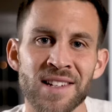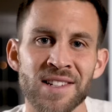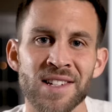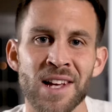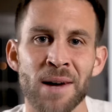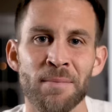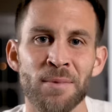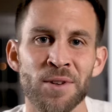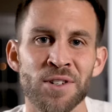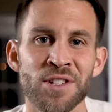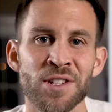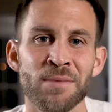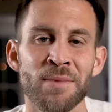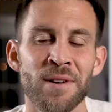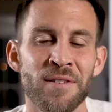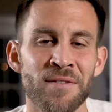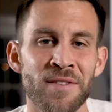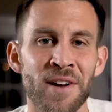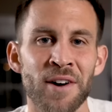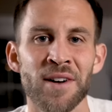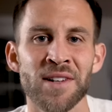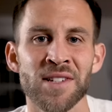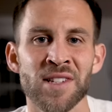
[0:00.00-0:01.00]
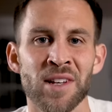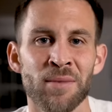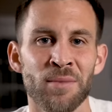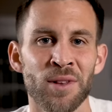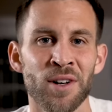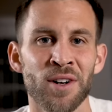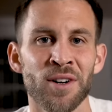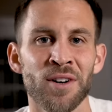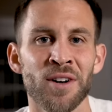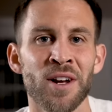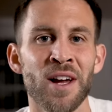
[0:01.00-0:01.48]
these numbers to be very
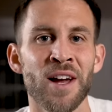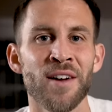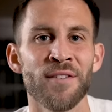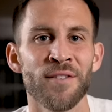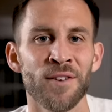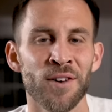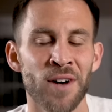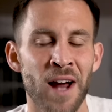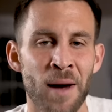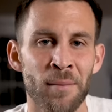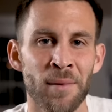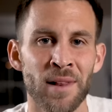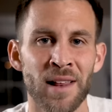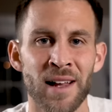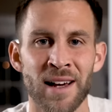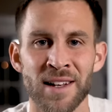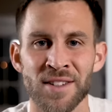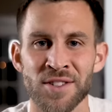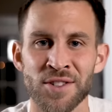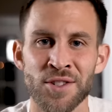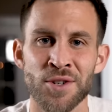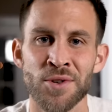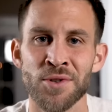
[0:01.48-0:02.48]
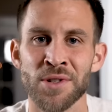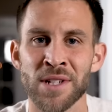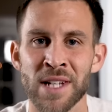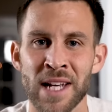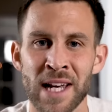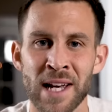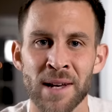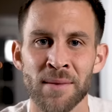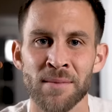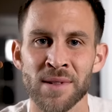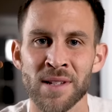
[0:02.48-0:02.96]
similar for MLS 2
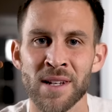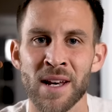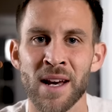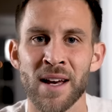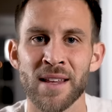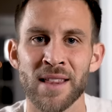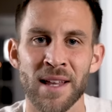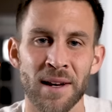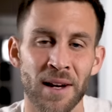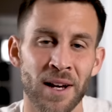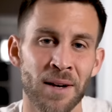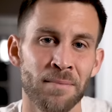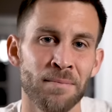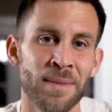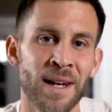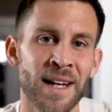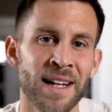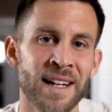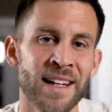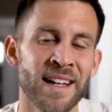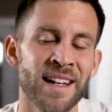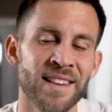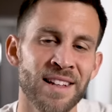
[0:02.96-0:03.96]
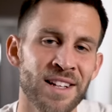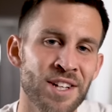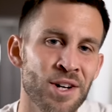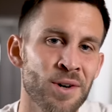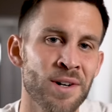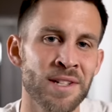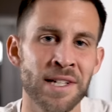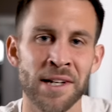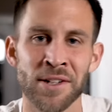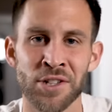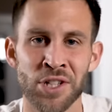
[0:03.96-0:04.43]
teams that competed in the
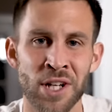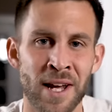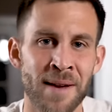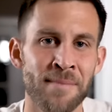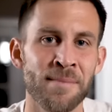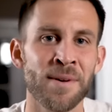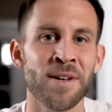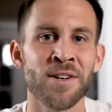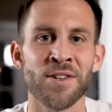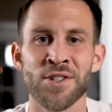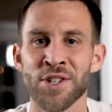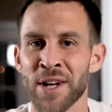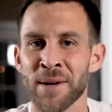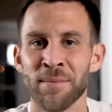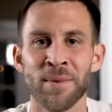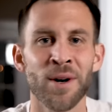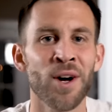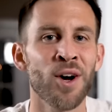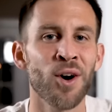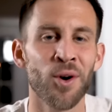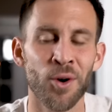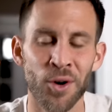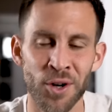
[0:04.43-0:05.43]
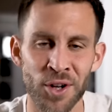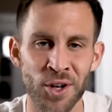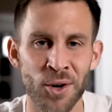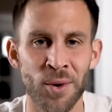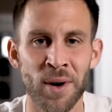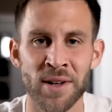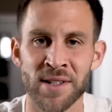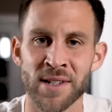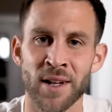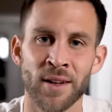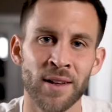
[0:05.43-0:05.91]
USL Championship or
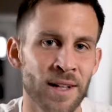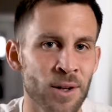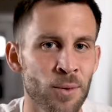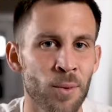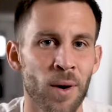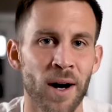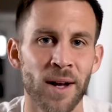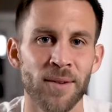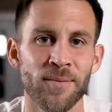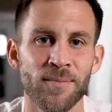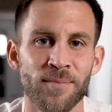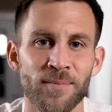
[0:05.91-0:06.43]
USL League 1.